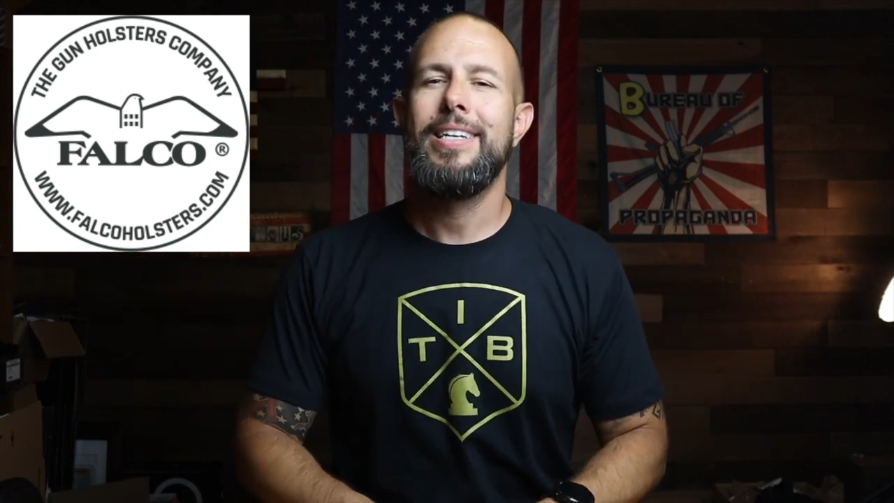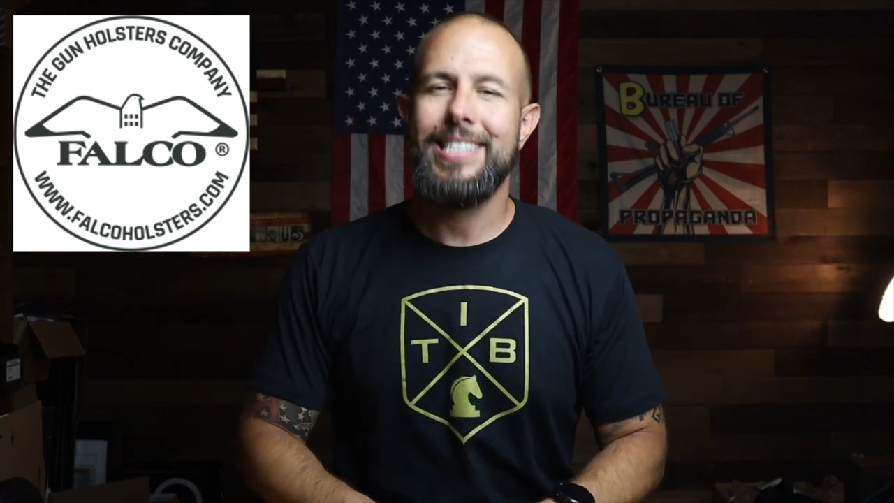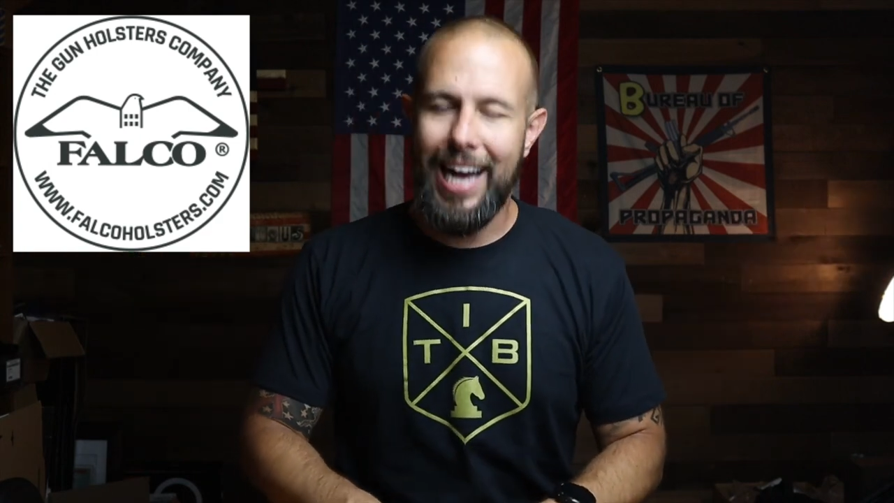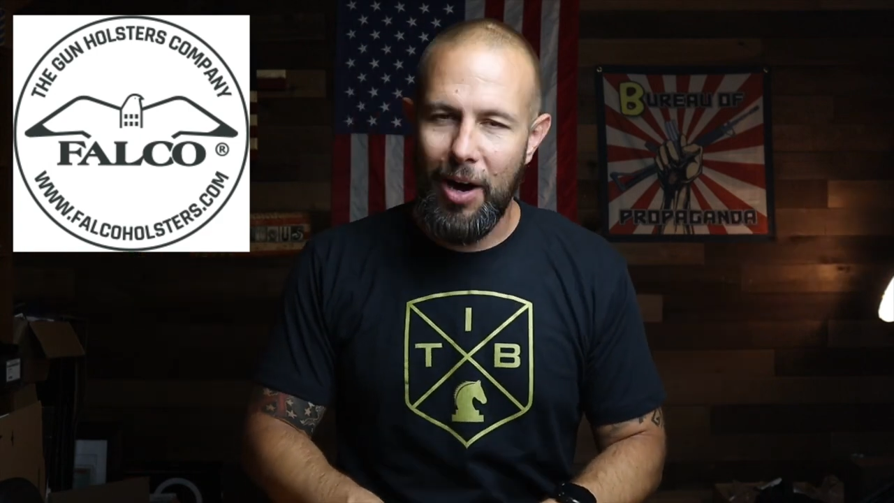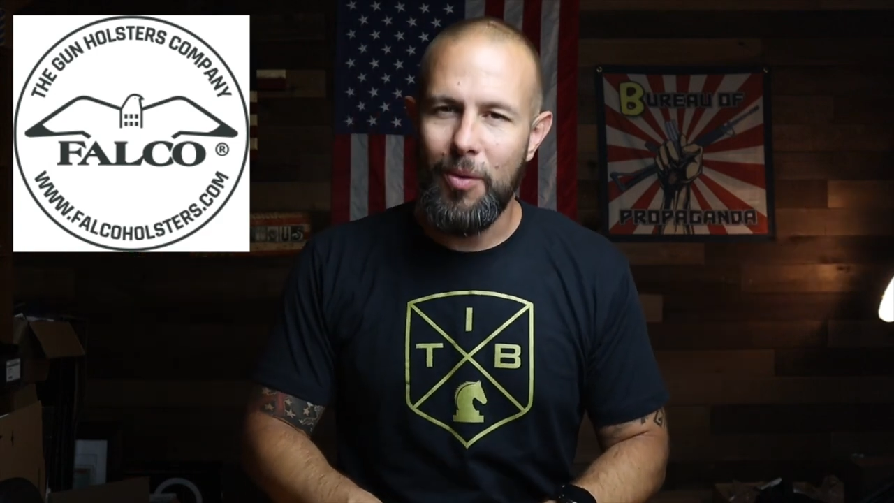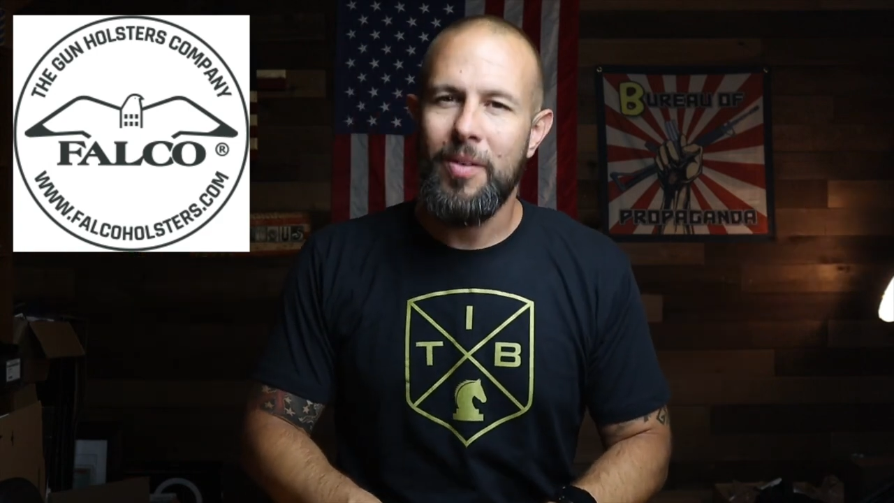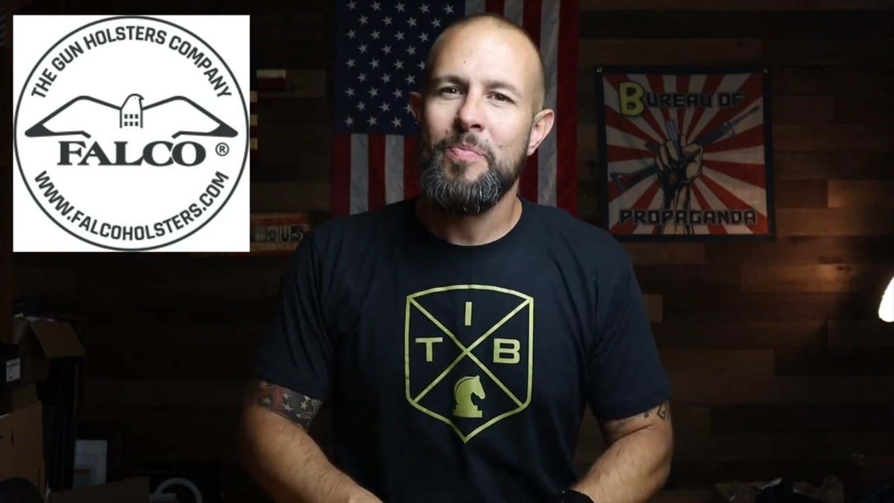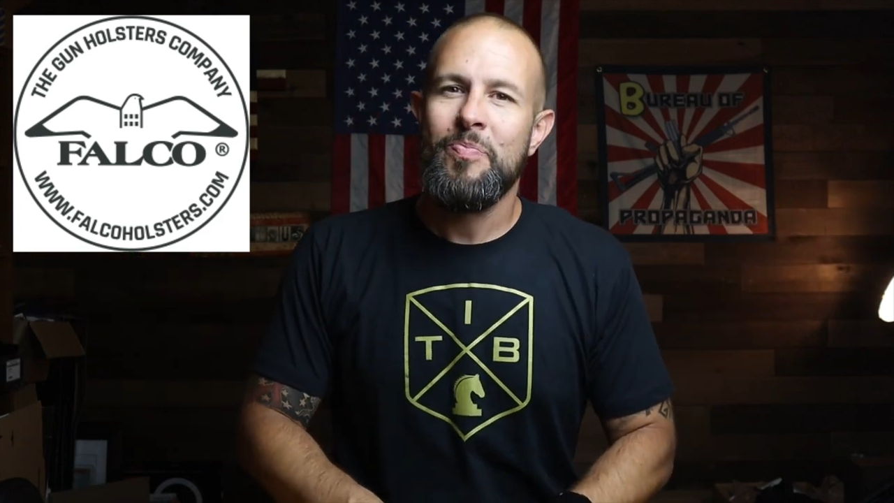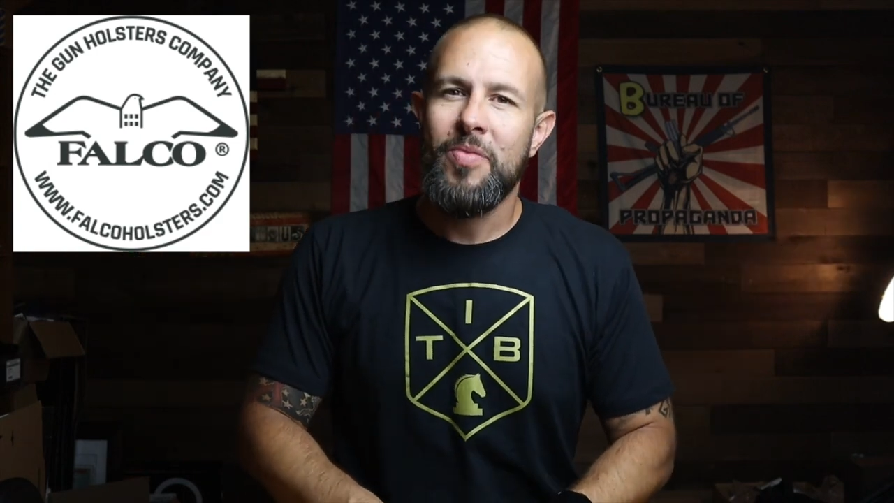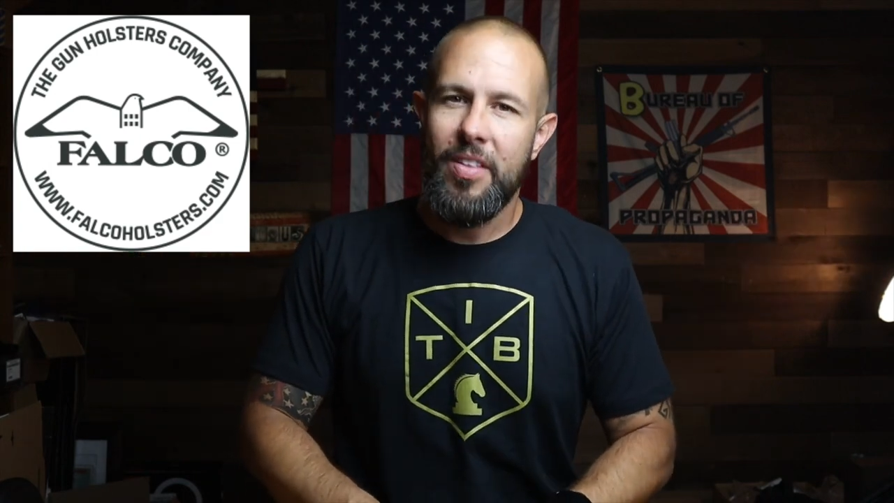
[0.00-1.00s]
doubt
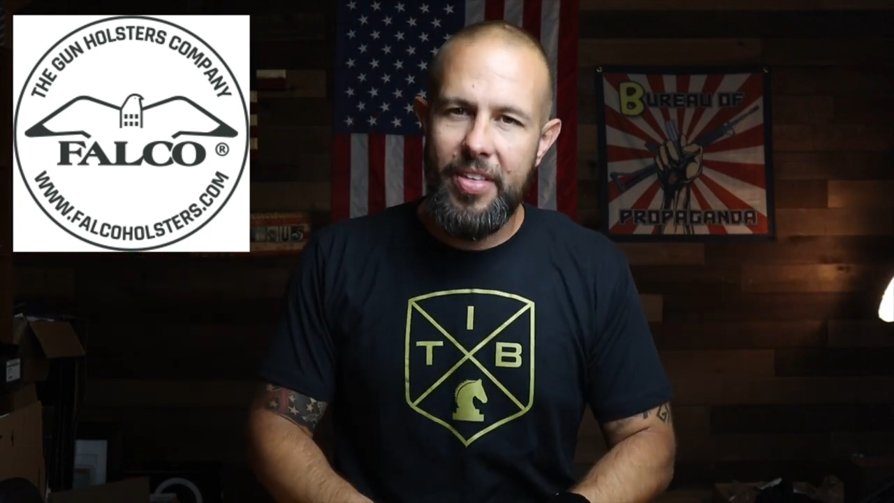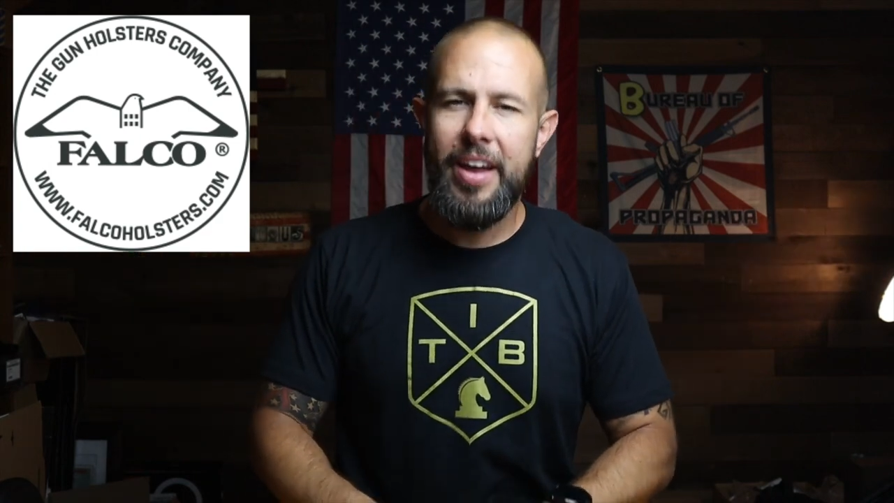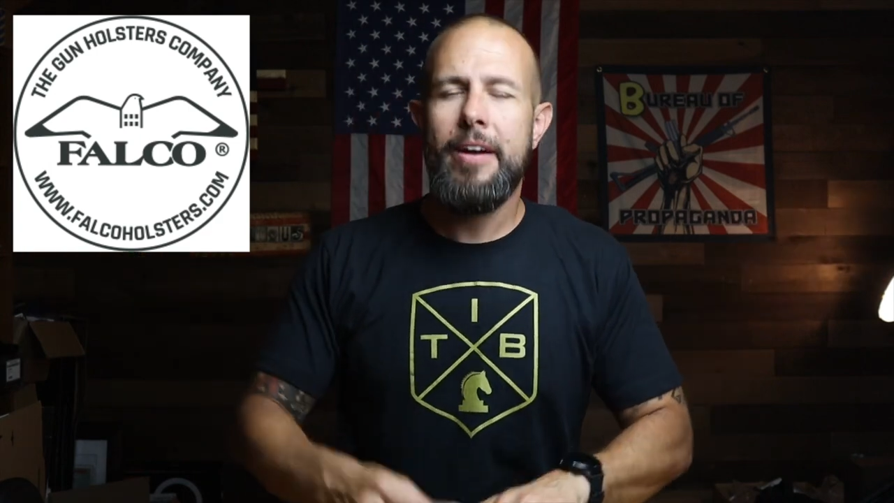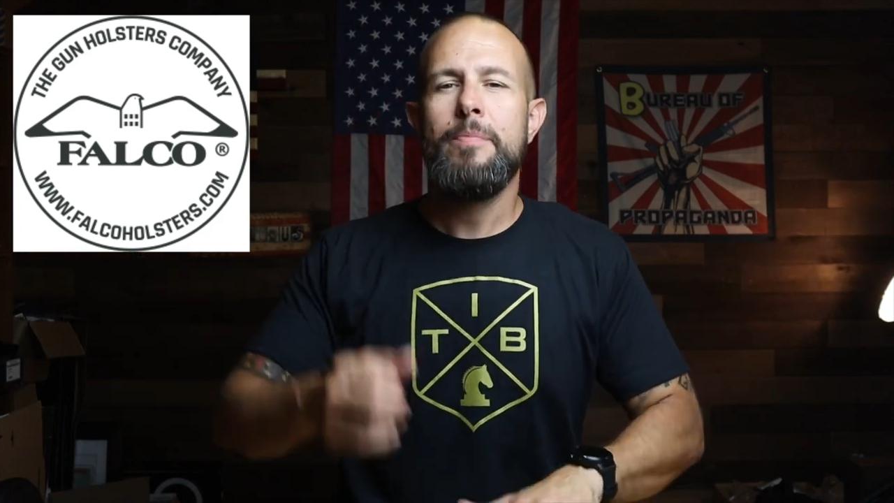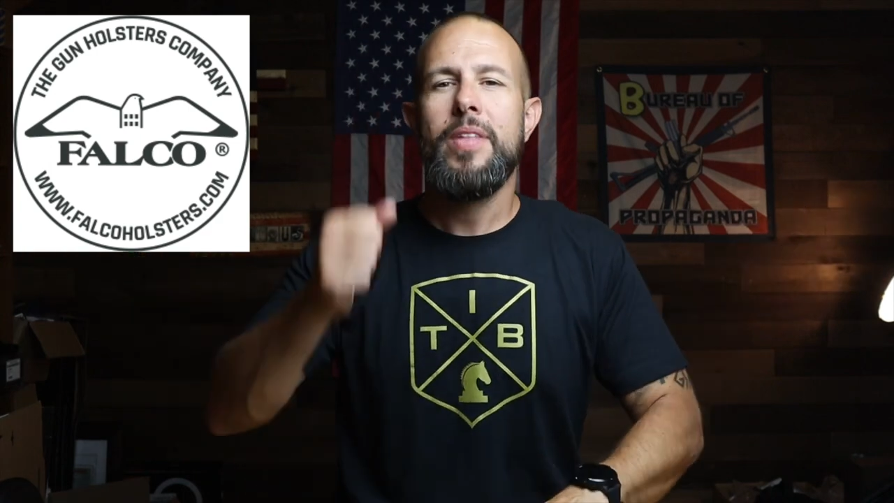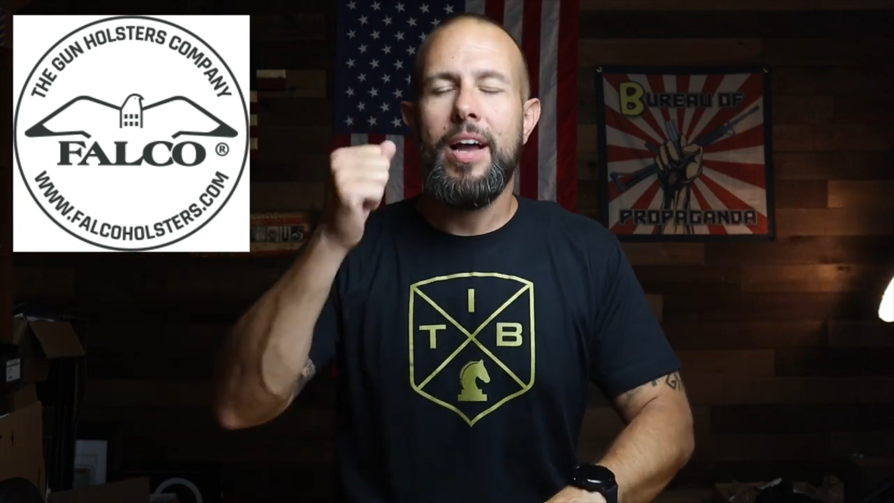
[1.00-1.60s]
there.